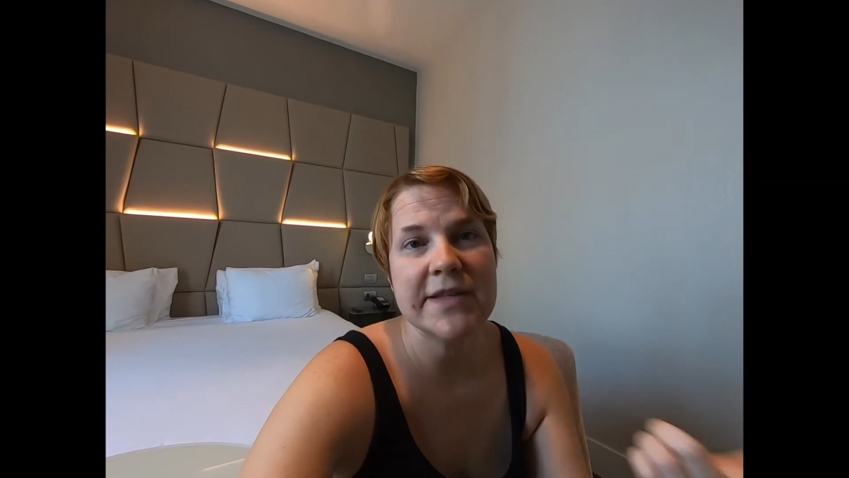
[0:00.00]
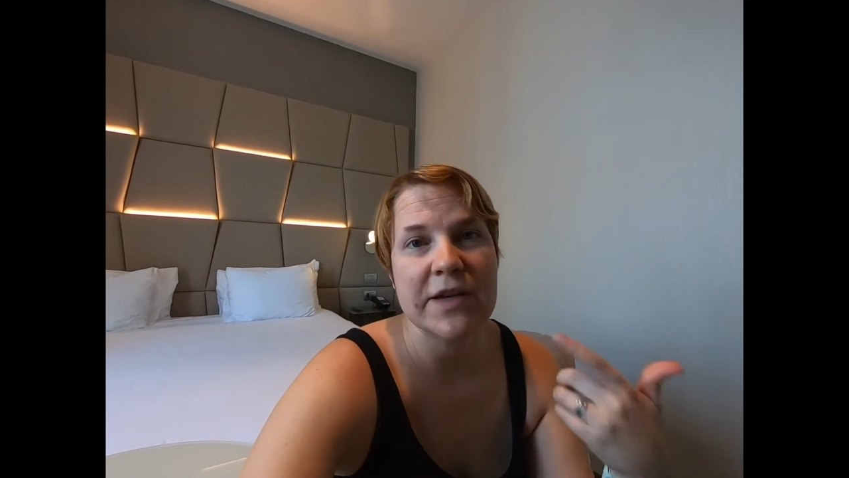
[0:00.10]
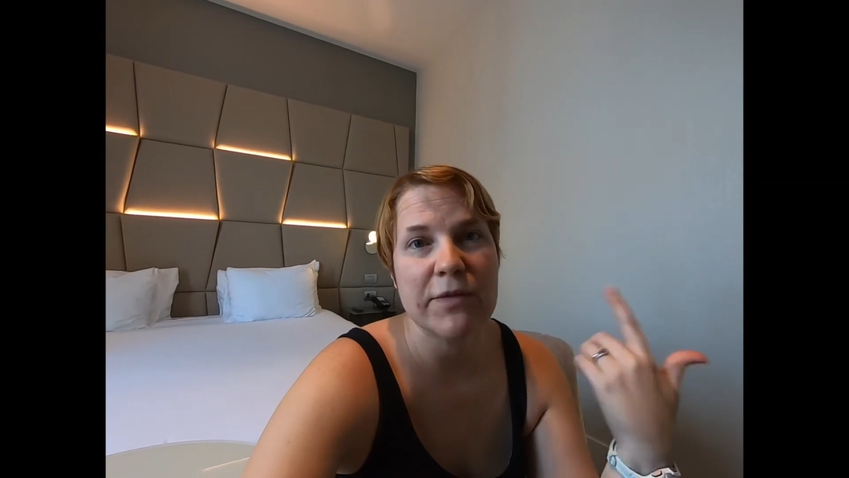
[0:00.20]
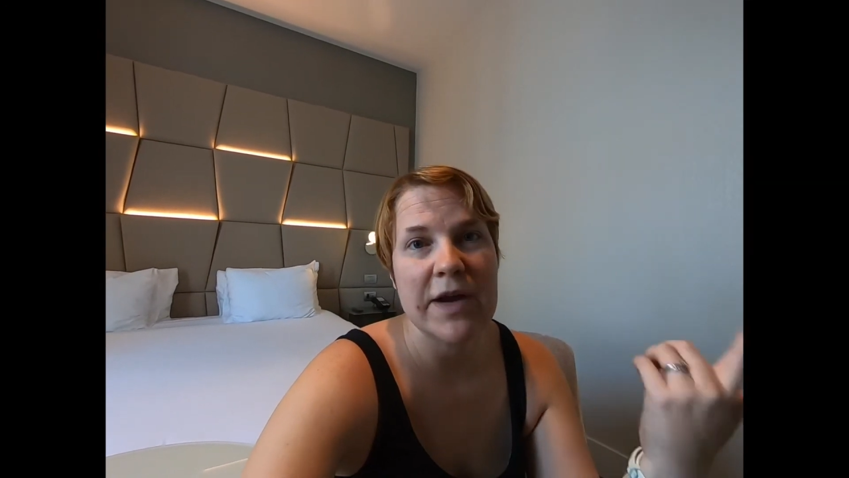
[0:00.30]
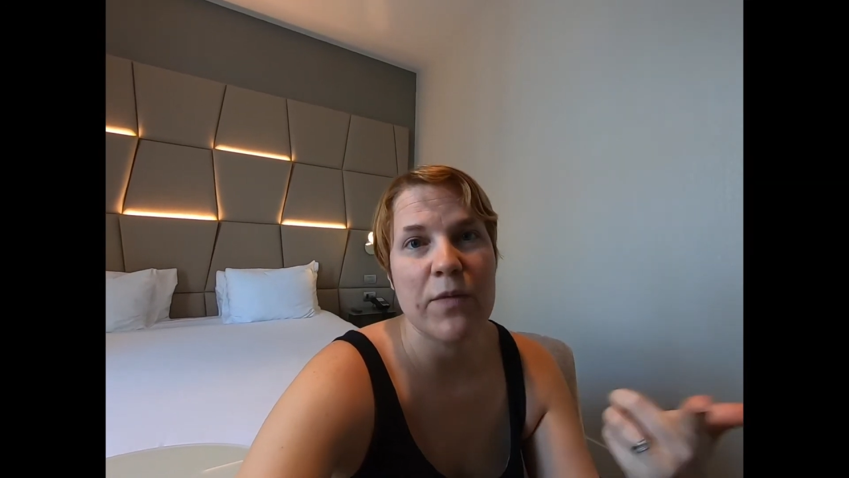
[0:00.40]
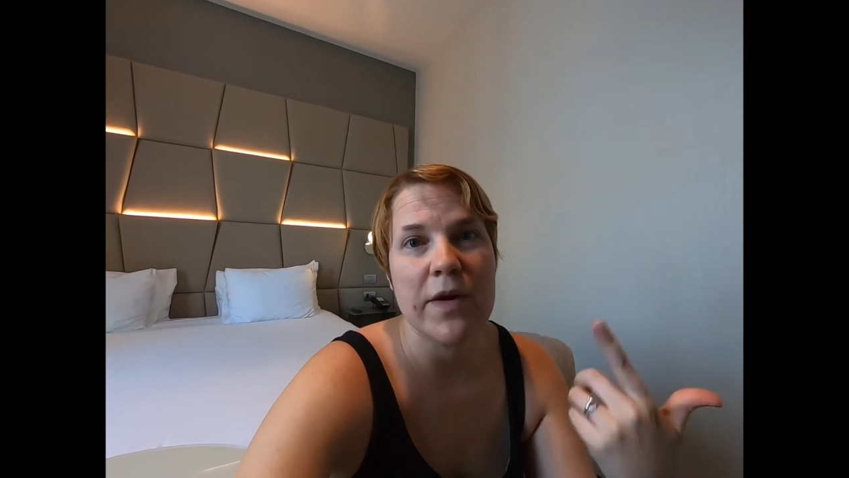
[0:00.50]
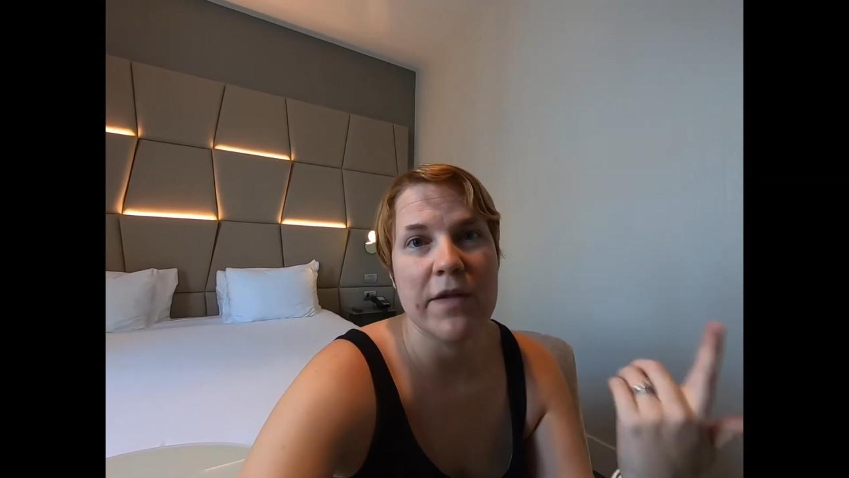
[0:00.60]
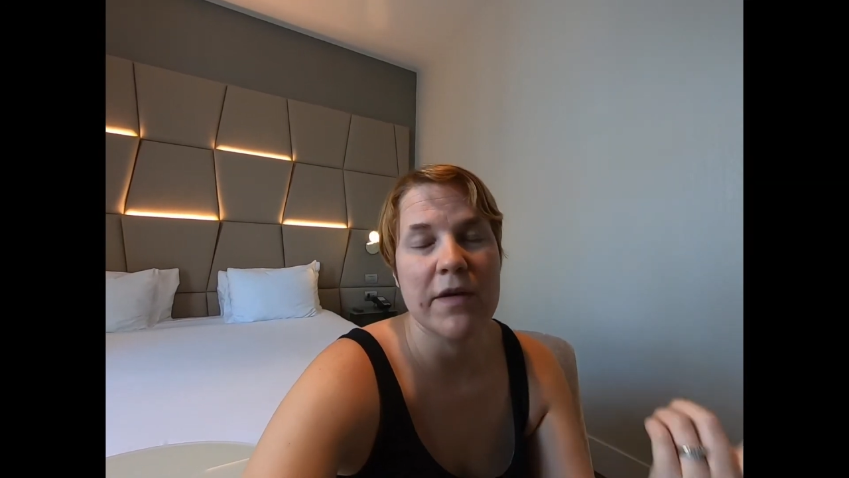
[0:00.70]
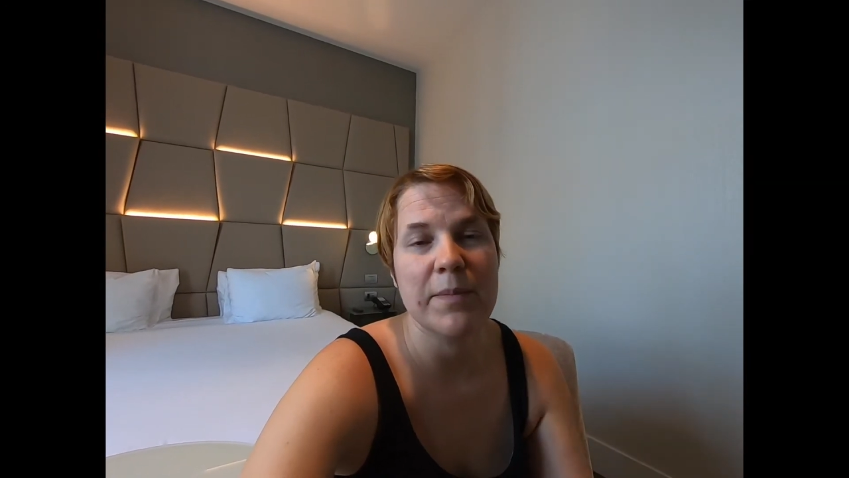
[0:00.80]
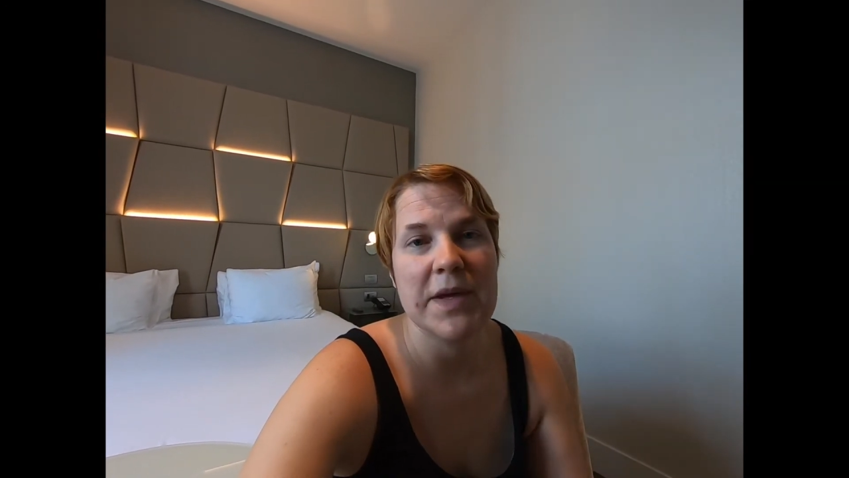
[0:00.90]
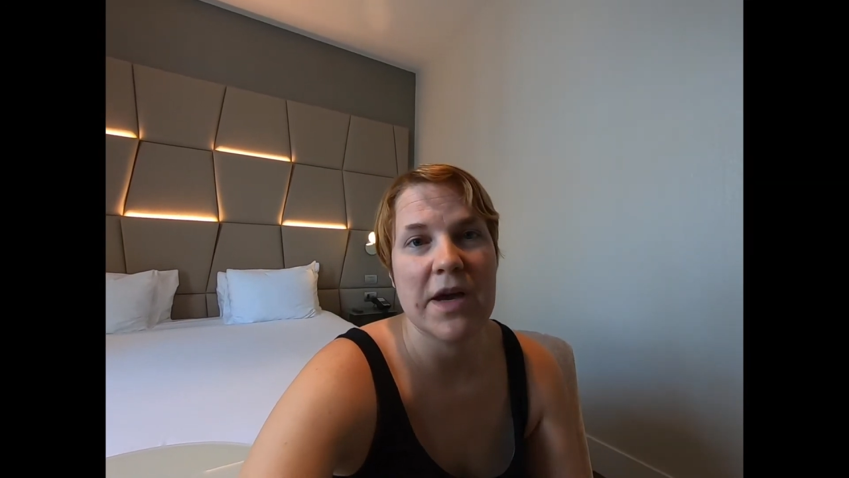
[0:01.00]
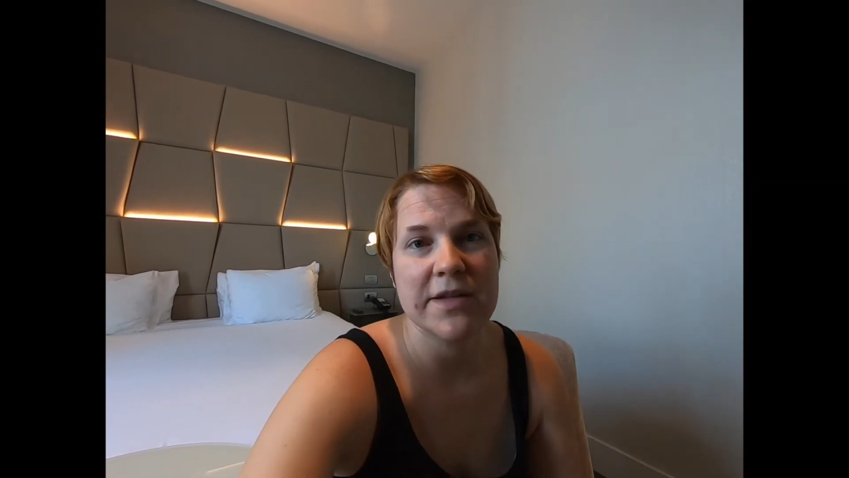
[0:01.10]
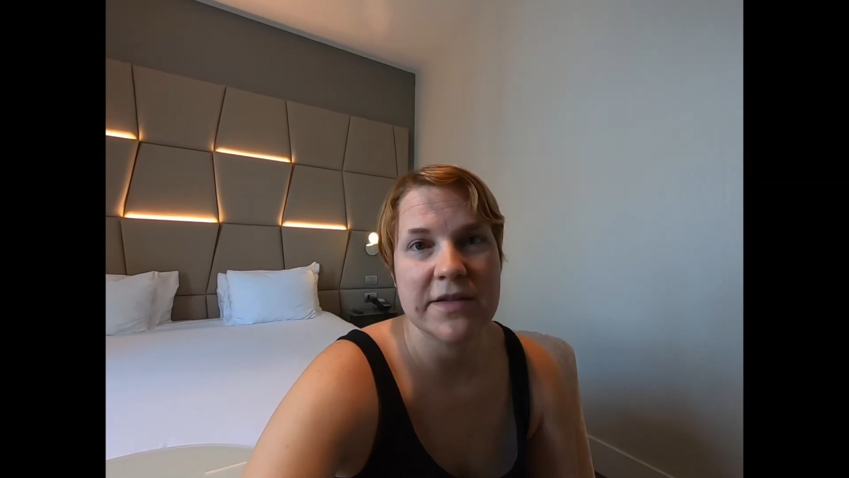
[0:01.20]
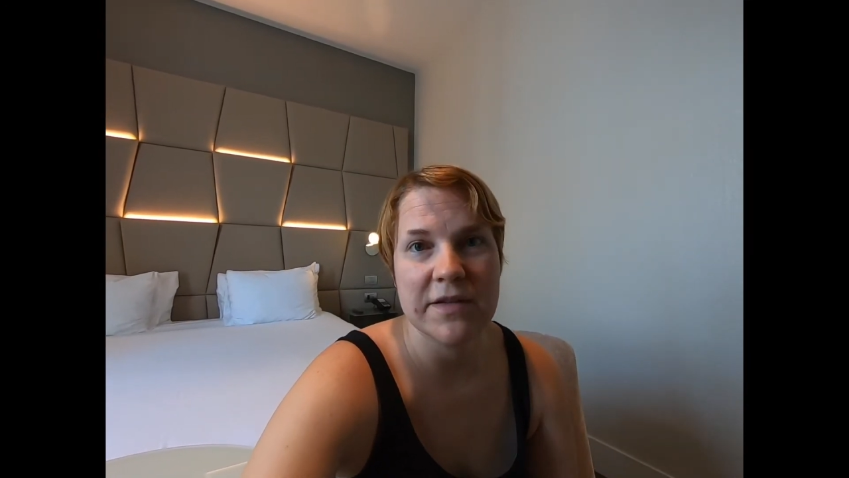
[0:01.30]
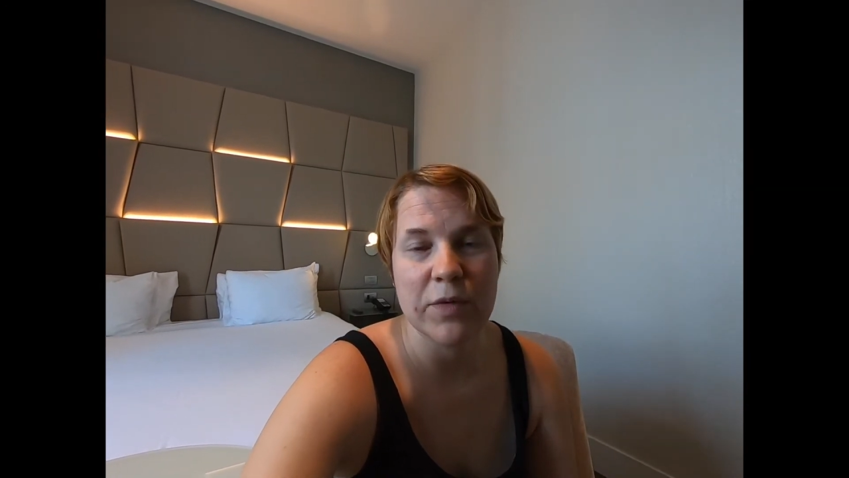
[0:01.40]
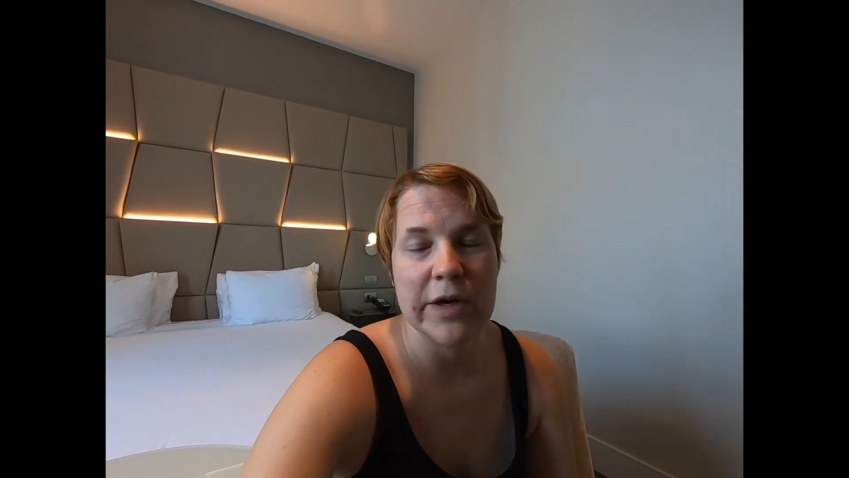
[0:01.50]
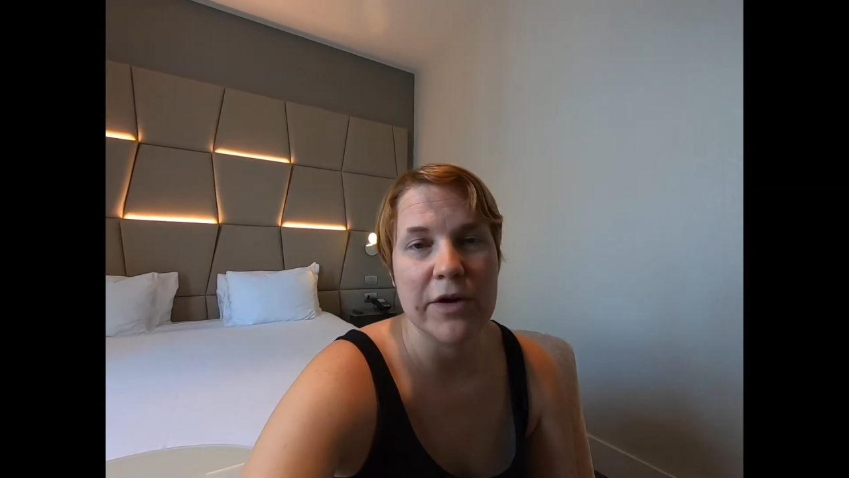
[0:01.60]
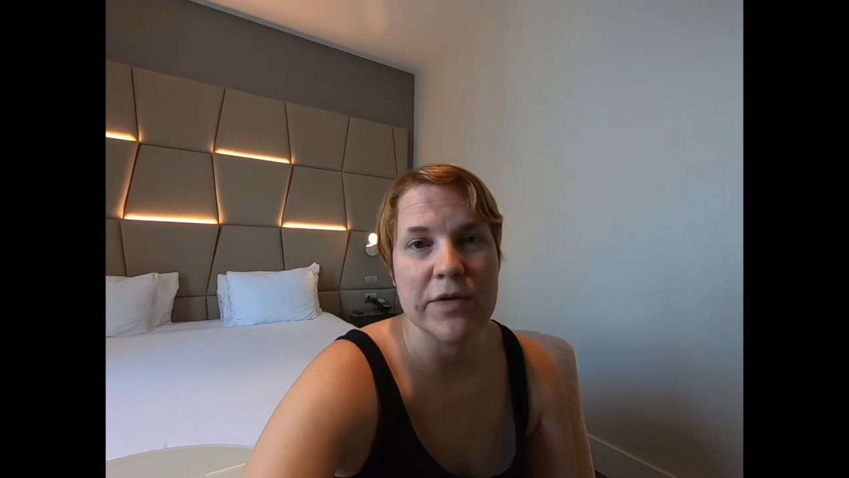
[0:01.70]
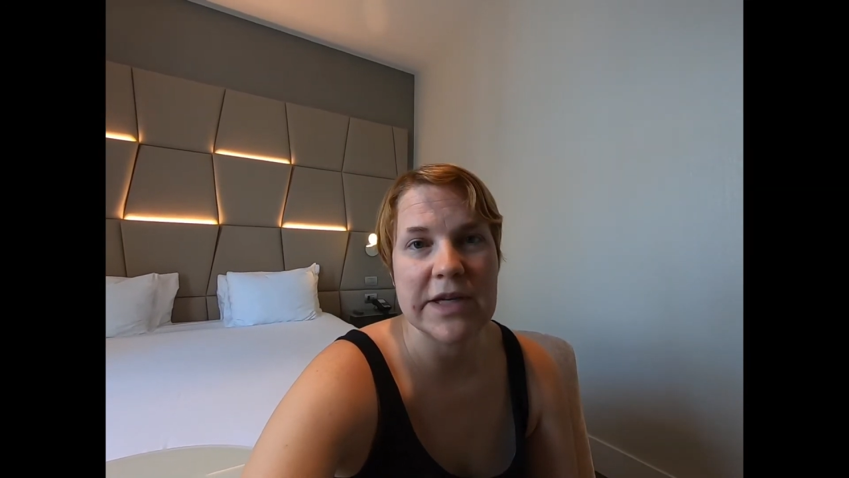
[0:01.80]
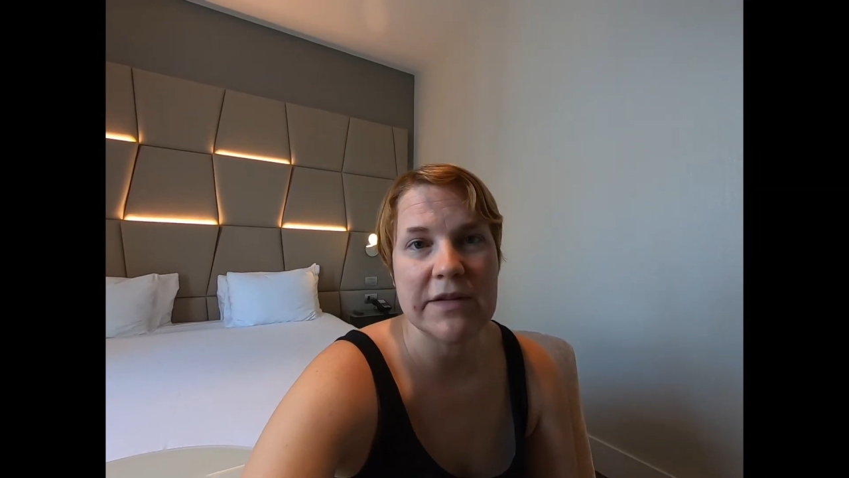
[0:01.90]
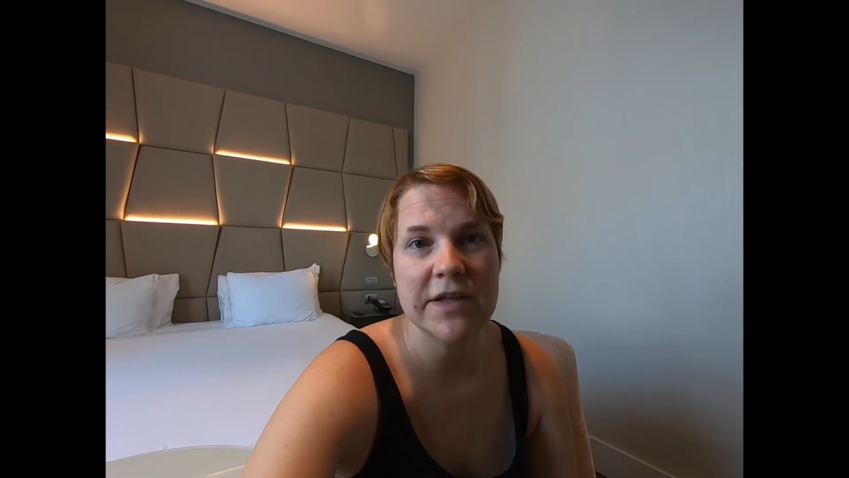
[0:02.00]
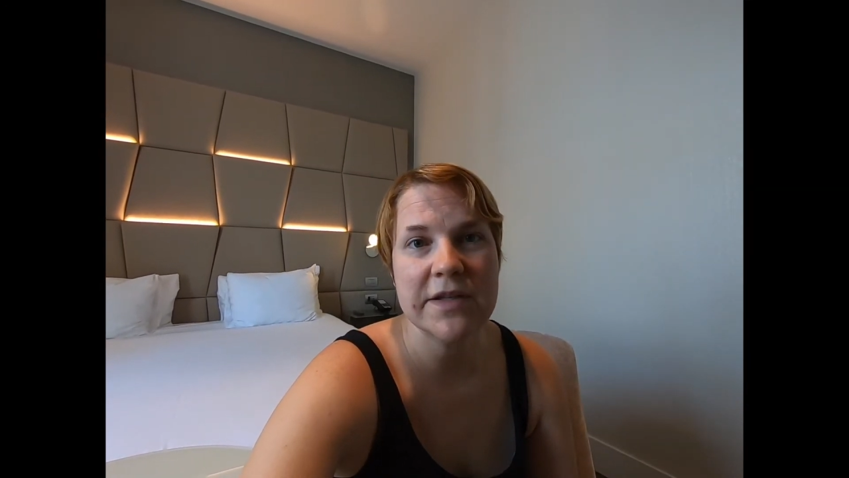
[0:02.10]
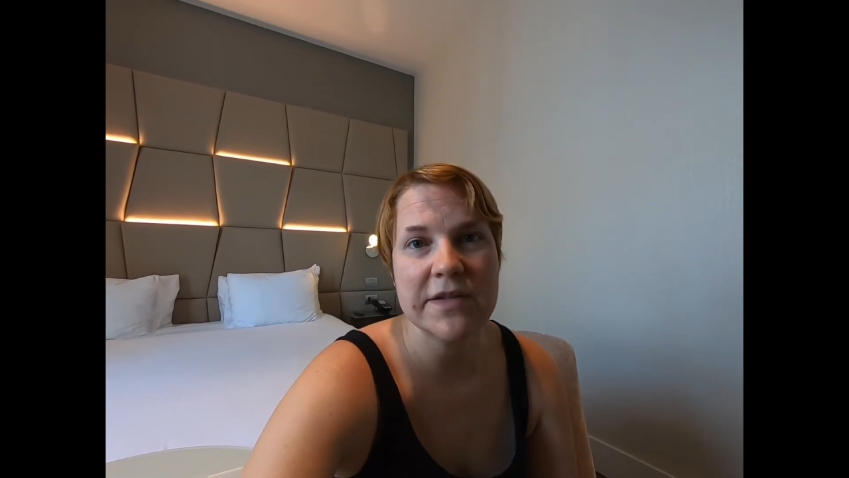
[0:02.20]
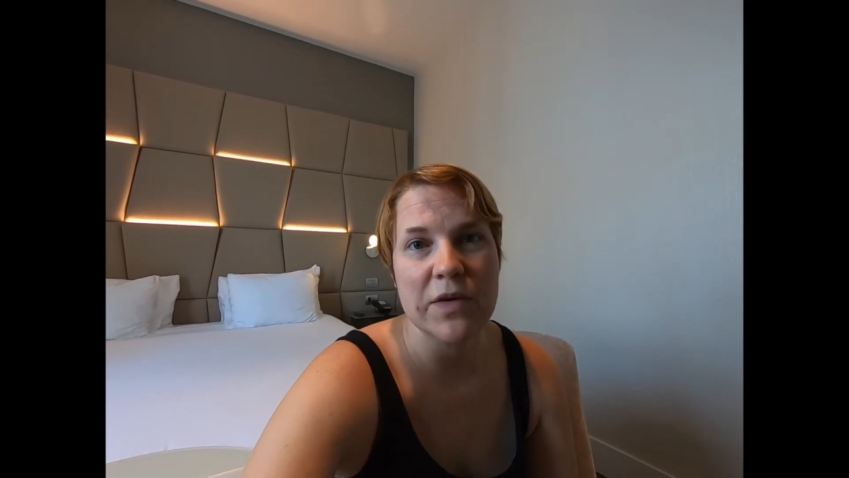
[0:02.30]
like right where the piazza of where our hotel is.